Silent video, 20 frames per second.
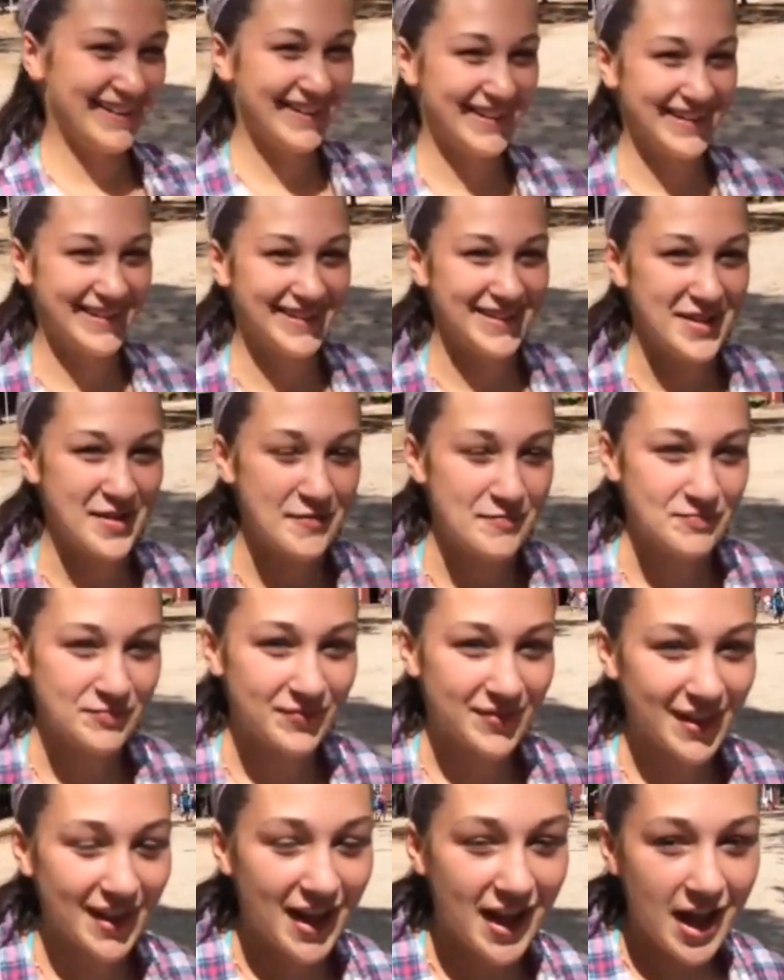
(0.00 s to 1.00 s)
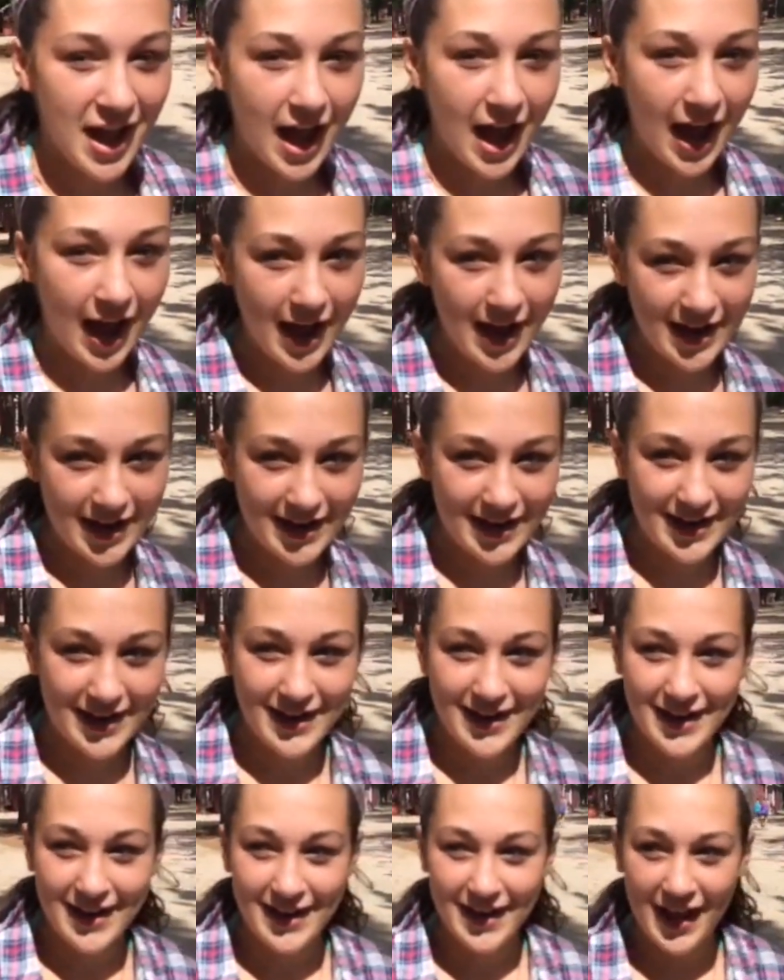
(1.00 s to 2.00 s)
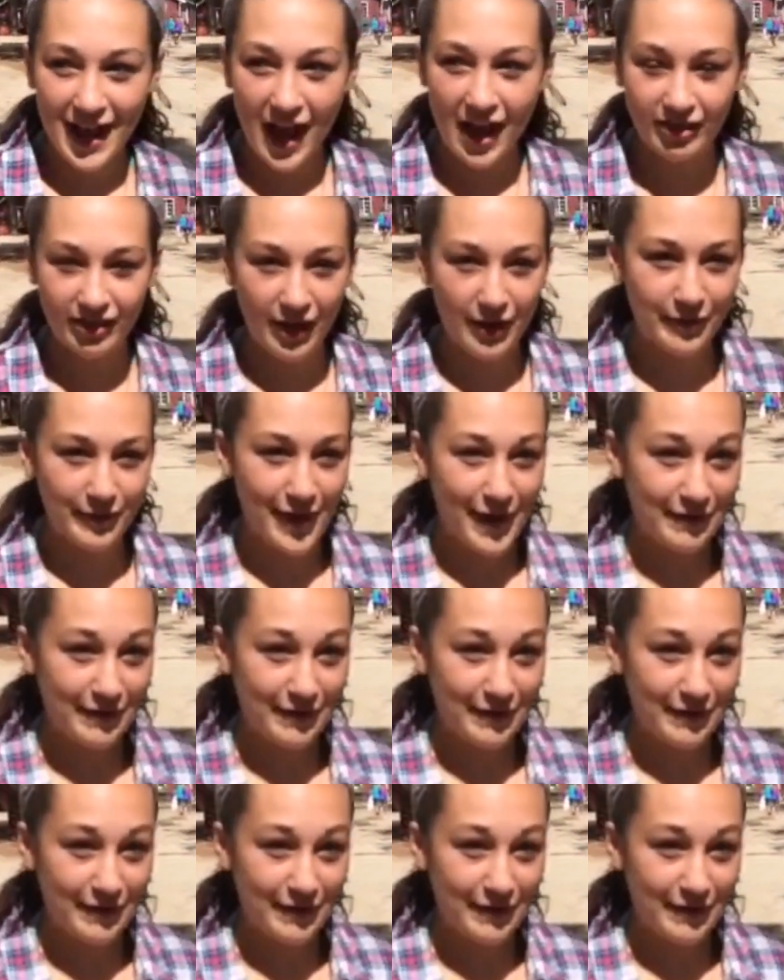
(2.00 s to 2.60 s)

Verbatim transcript: Okay, what's your deal? I love